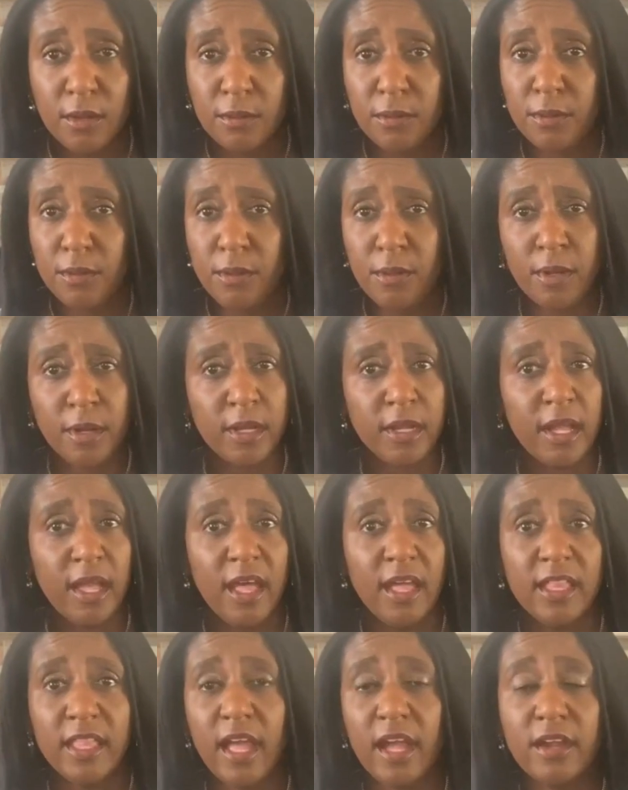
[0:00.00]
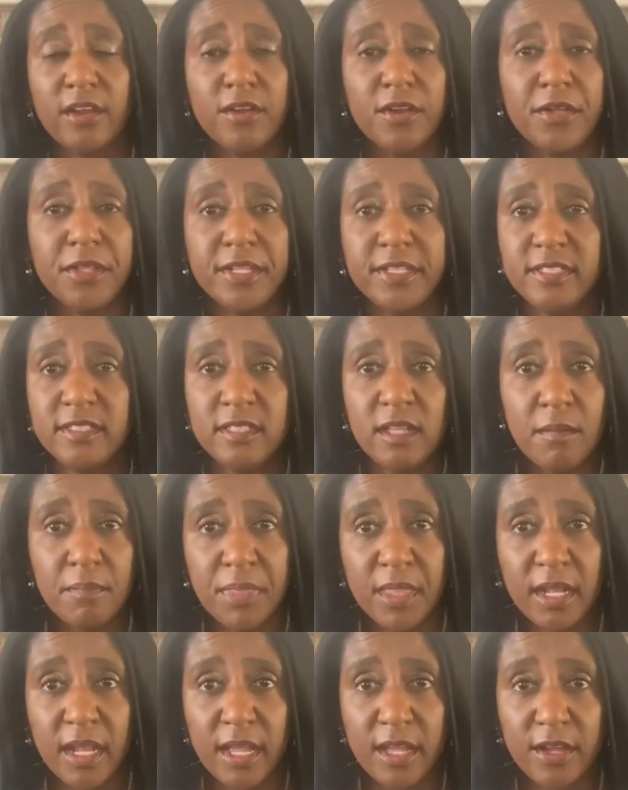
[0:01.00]
Whew, that girl is
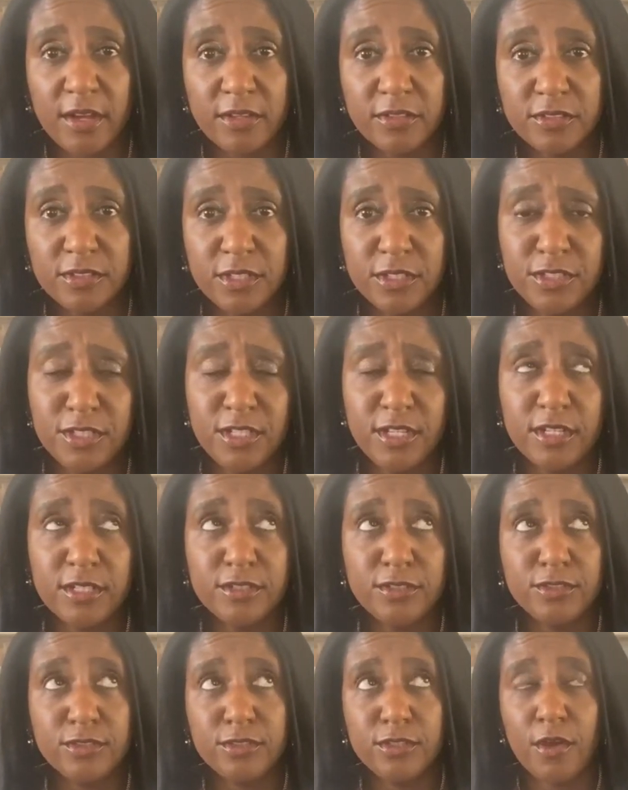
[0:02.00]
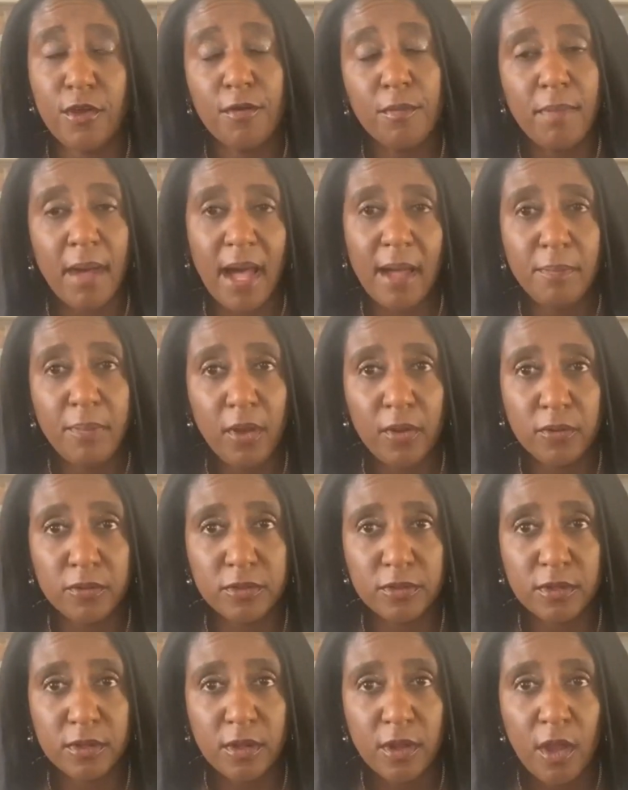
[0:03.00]
something else. She is so
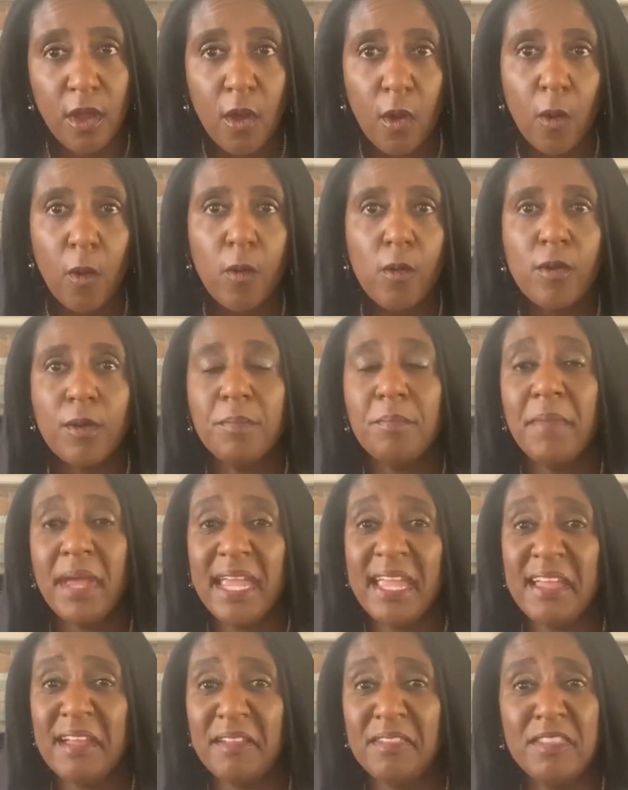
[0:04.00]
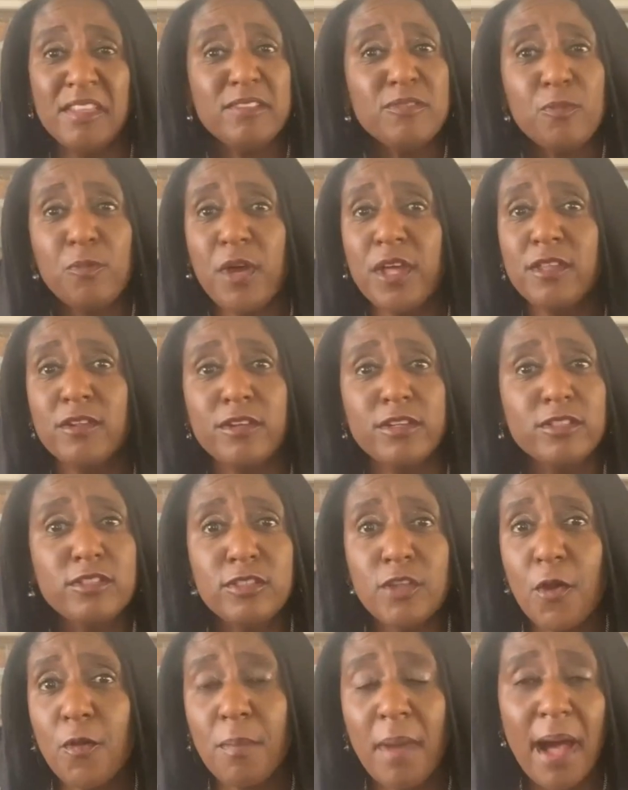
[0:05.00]
bipolar. Or, man, this weather is
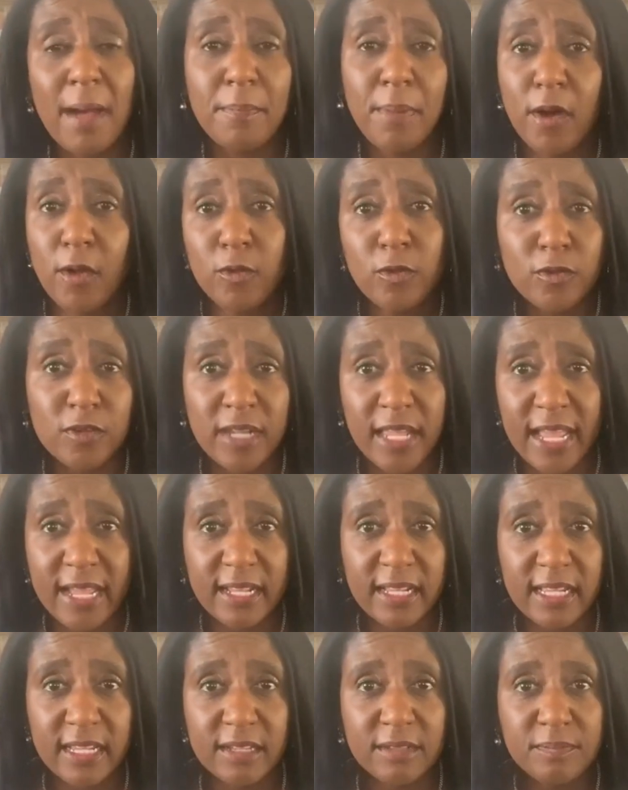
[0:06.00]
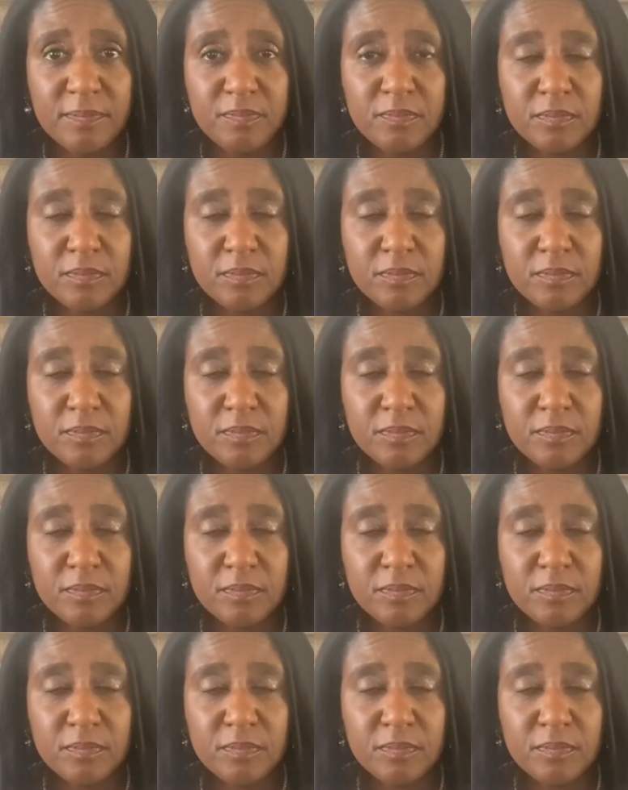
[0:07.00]
so bipolar lately.